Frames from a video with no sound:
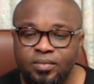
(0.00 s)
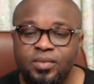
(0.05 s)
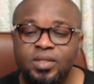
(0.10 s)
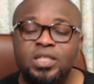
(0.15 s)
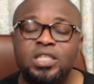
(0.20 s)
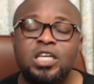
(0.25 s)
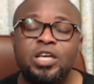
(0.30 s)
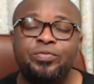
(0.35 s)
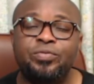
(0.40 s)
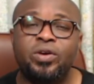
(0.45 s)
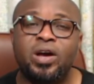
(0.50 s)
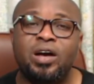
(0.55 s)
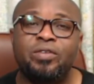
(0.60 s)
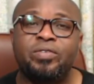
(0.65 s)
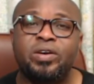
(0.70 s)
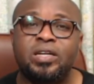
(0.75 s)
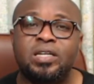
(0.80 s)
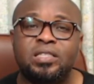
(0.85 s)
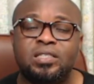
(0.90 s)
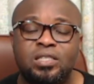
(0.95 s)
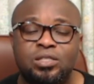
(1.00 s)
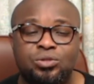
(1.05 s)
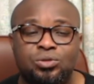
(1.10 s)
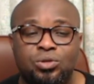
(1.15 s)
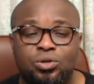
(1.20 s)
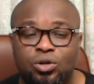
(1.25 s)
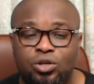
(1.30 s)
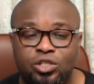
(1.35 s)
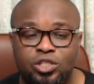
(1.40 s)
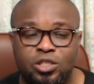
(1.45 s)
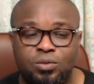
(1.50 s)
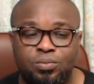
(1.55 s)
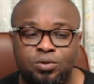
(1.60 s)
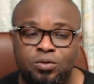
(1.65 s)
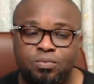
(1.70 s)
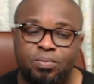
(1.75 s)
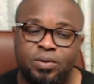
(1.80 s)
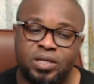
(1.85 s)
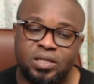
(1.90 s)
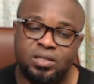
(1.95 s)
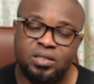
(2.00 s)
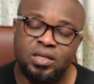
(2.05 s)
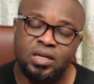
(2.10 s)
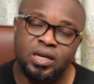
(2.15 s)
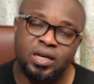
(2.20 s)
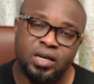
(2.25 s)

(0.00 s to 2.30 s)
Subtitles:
If you have anything to contribute, please